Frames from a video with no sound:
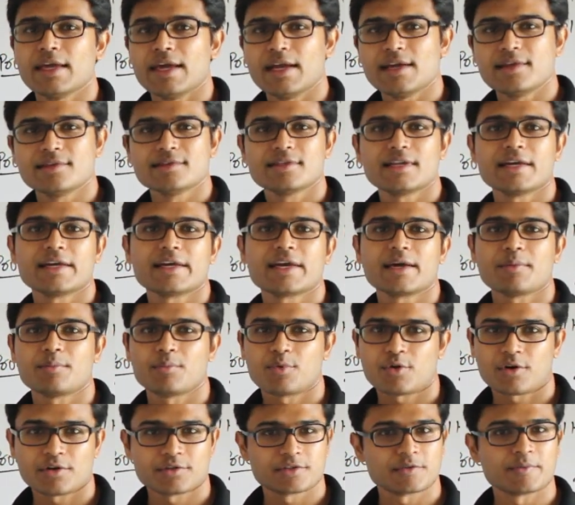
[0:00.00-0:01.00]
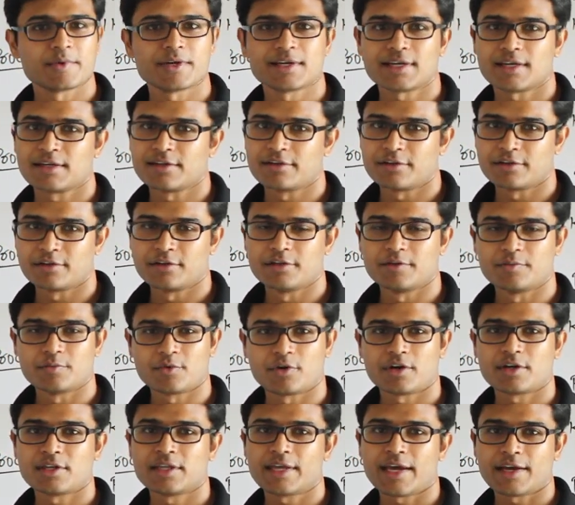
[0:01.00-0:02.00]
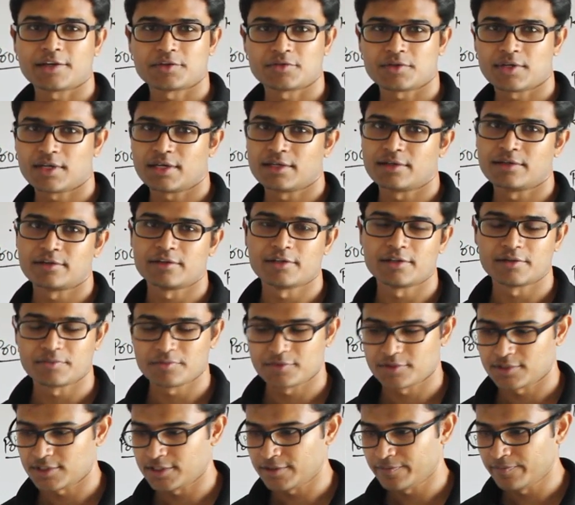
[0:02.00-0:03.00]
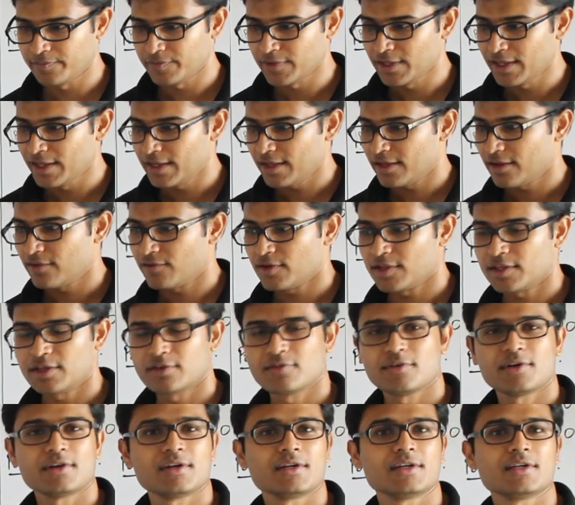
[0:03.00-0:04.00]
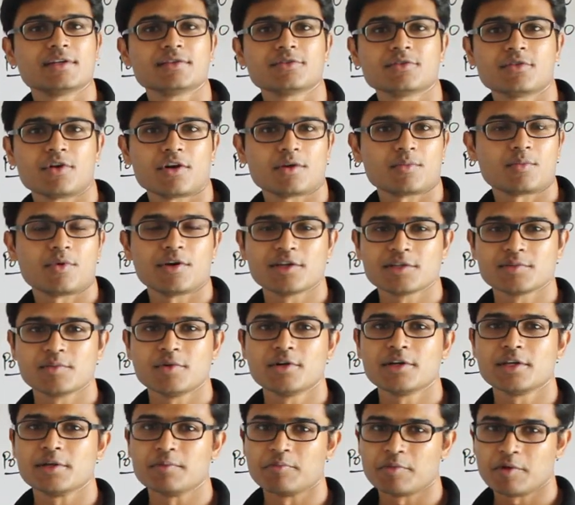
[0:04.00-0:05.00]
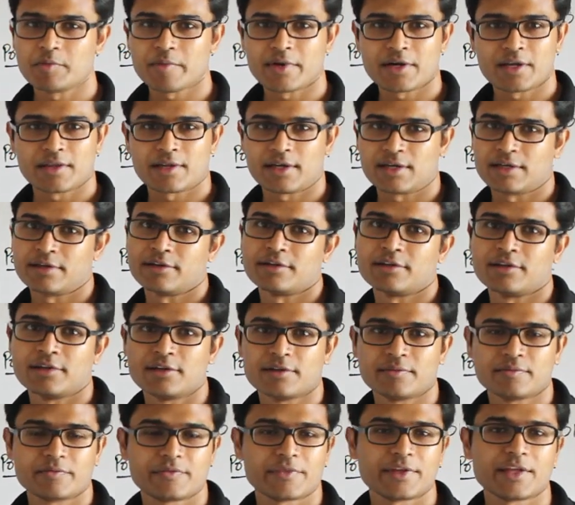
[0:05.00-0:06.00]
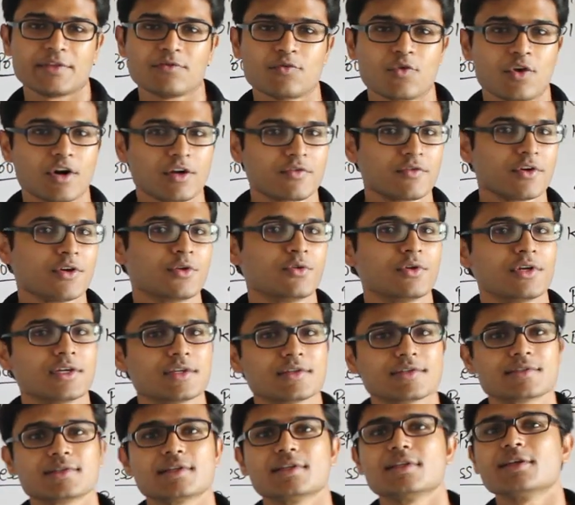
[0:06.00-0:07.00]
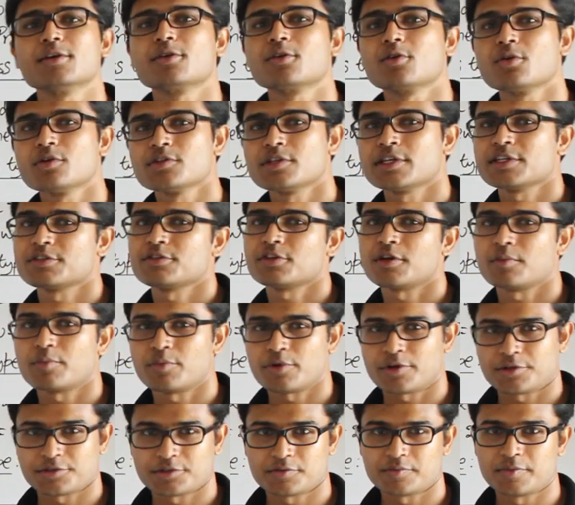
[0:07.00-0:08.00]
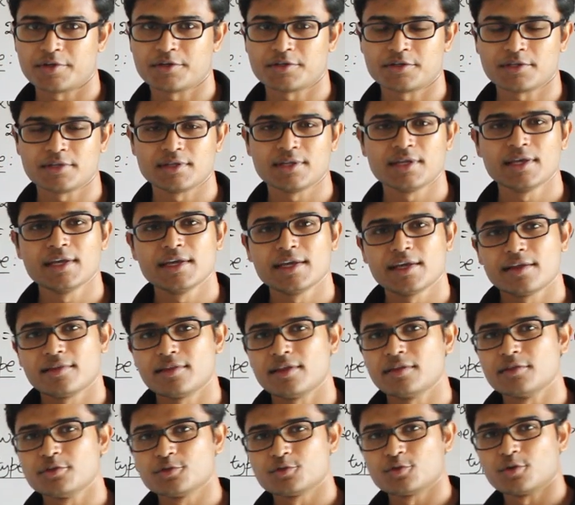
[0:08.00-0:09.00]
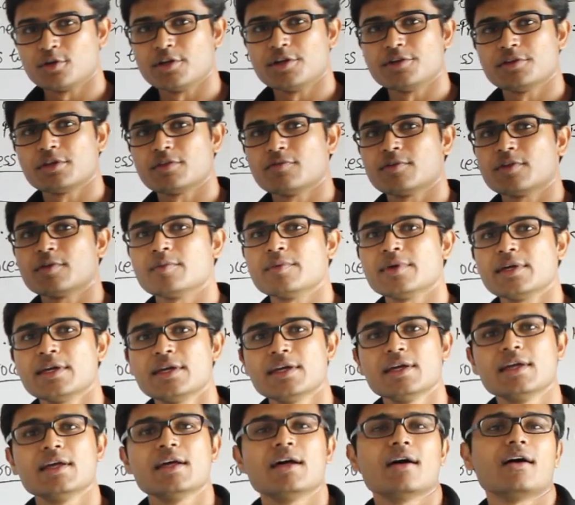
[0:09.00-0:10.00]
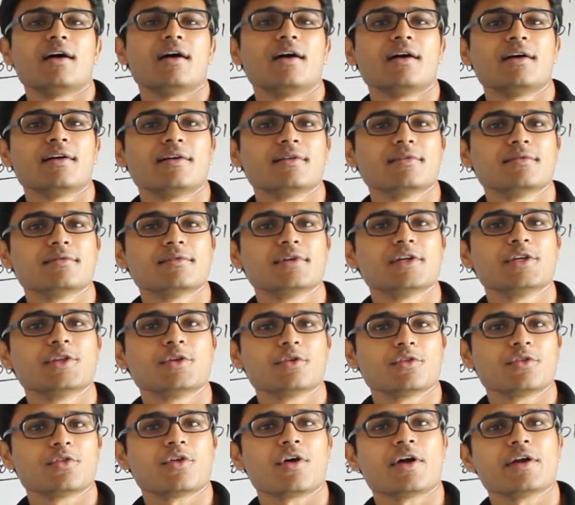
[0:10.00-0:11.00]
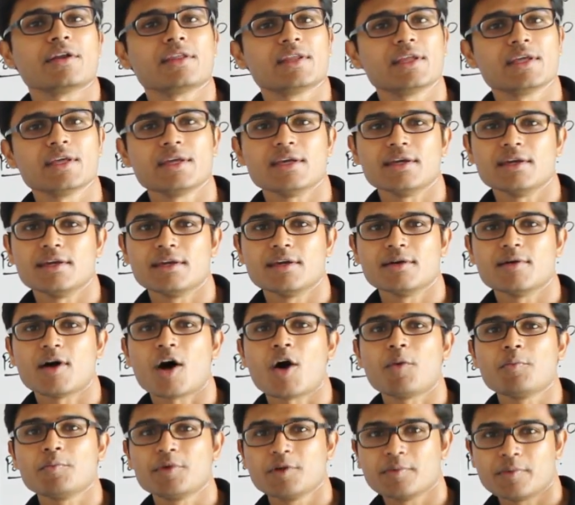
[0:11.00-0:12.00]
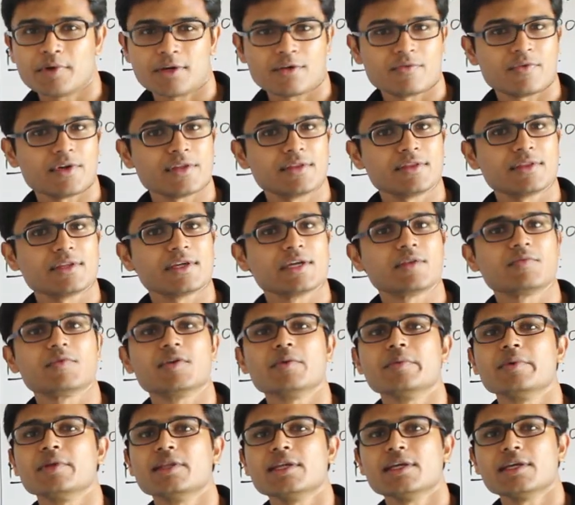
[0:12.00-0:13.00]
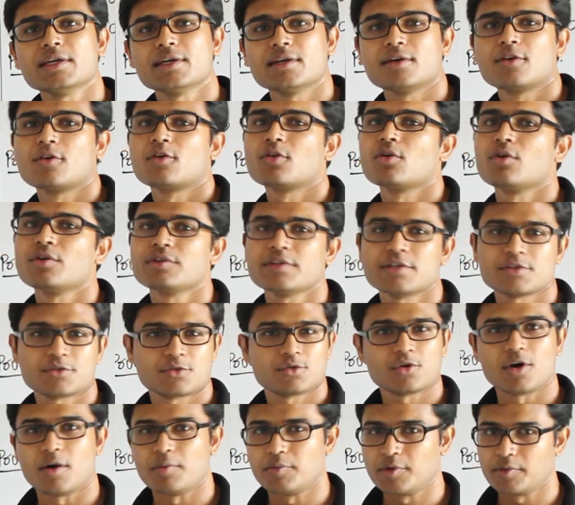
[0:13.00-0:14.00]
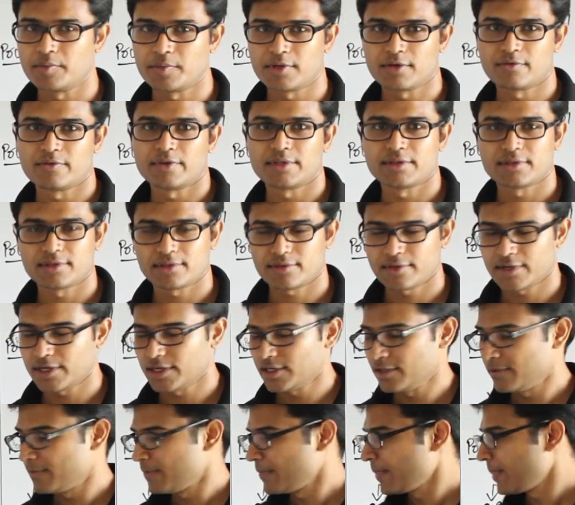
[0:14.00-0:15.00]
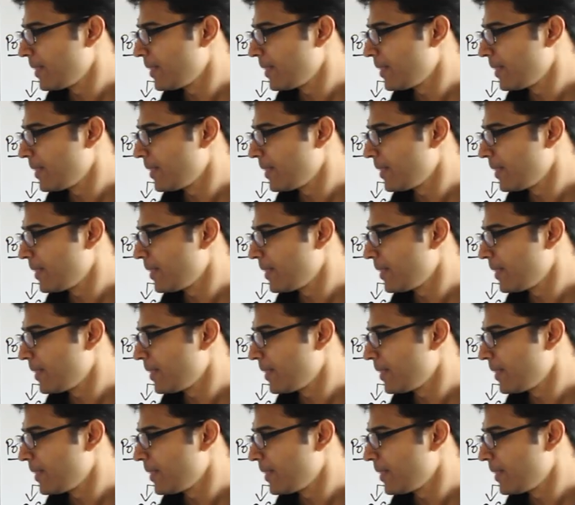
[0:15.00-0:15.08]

It is like approximate algorithm, not the actual algorithm. See, whenever it is not possible to implement an algorithm, then what we do is the closest approximation. Then the solution will be, not the optimal one. It will be the closest to optimal one, right?